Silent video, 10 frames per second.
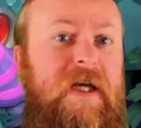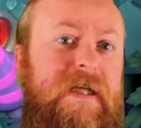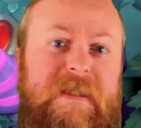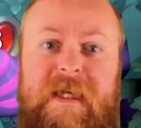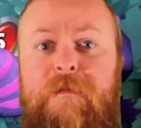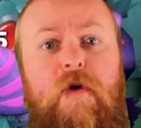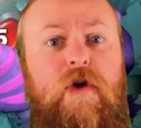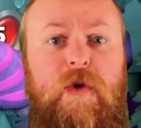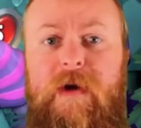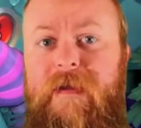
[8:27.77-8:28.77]
steamroll
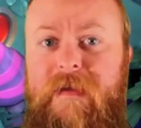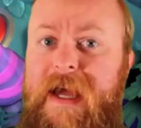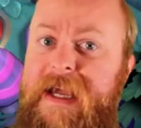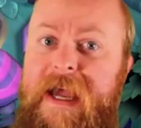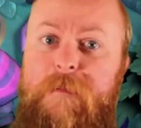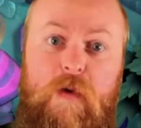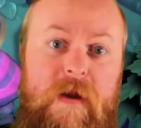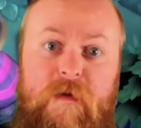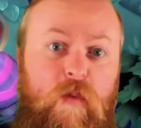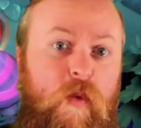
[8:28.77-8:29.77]
you into the late game or
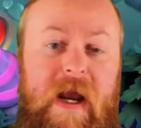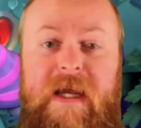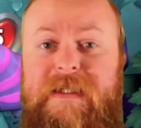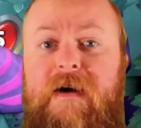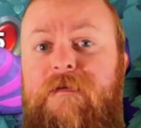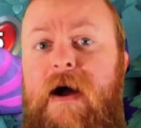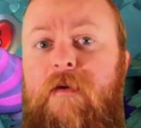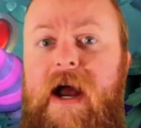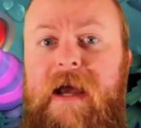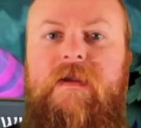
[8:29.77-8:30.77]
even win itself outright.